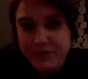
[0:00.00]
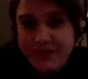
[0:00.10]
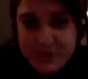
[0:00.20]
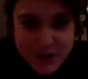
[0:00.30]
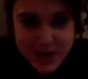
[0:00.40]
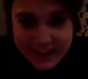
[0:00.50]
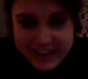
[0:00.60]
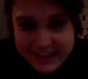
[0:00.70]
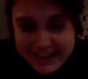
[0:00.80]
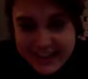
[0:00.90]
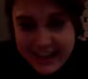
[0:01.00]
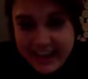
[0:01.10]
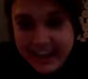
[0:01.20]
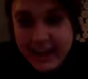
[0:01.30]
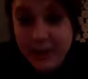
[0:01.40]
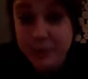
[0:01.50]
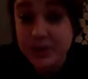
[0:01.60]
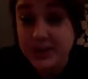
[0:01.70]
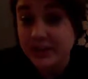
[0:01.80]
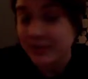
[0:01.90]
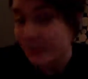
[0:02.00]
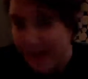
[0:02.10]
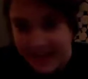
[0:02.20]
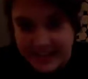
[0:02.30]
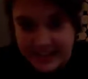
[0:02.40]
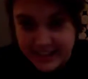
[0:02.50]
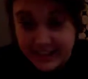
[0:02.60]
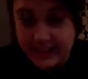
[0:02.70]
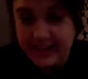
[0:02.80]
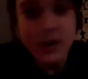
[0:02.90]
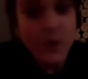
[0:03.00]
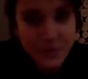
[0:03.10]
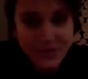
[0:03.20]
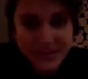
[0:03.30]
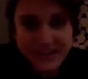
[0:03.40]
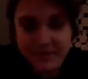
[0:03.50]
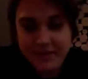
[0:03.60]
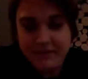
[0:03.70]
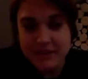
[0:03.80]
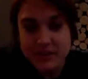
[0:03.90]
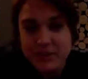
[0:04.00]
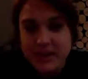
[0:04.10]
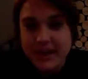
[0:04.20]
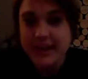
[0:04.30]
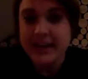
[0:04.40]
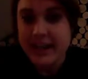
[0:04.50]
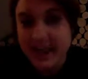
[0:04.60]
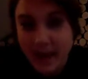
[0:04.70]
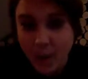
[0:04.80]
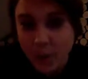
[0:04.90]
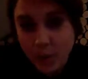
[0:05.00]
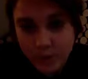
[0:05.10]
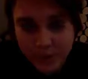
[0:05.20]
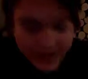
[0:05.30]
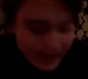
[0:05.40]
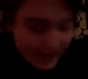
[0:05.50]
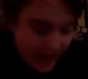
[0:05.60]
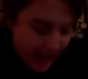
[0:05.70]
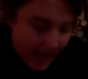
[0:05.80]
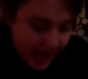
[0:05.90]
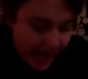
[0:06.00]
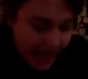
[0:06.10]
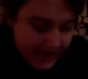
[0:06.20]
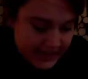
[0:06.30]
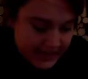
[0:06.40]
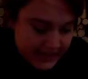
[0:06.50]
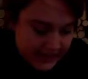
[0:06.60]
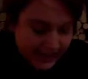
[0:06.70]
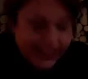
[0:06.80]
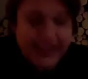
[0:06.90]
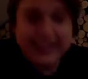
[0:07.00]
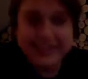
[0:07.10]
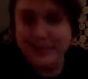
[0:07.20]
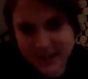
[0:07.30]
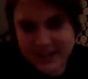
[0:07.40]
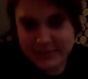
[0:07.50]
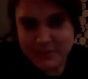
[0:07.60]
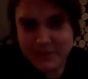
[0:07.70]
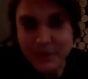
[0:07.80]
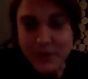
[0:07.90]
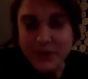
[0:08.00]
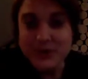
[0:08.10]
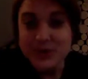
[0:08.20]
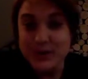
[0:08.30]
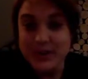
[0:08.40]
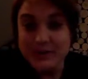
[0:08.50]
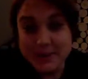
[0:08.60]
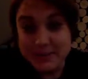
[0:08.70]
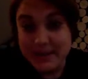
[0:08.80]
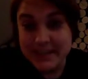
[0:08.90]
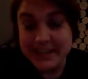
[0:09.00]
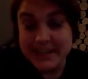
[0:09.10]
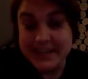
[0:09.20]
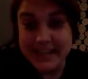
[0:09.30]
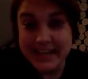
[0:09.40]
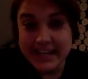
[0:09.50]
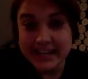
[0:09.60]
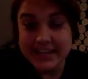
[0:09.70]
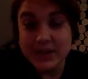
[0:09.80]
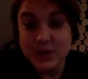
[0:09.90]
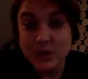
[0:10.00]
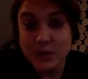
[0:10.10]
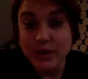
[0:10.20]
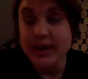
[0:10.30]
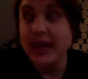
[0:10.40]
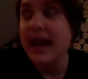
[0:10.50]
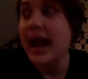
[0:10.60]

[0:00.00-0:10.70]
Revenue Challenge, taking a product from idea, hopefully to revenue in 1 week. And it's the Friday before, so we had been spending the days doing